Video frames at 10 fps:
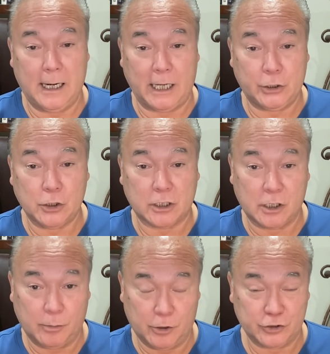and I took a
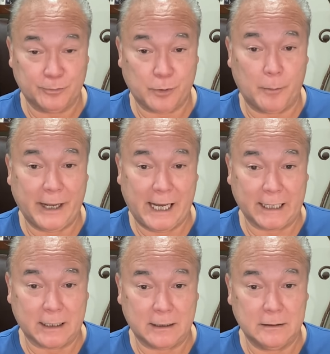commercial
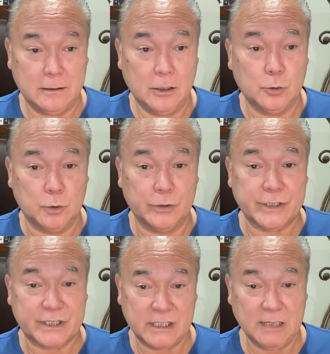probiotic? Will the
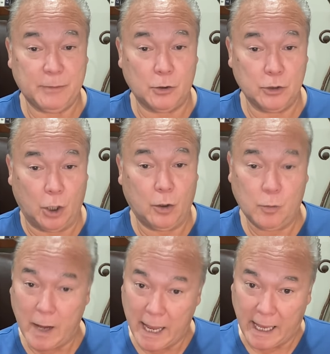SIBO go
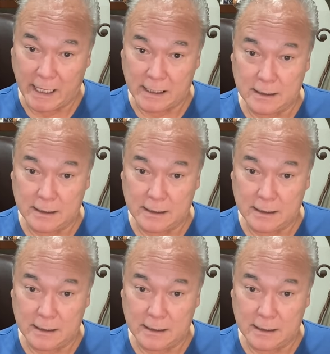away?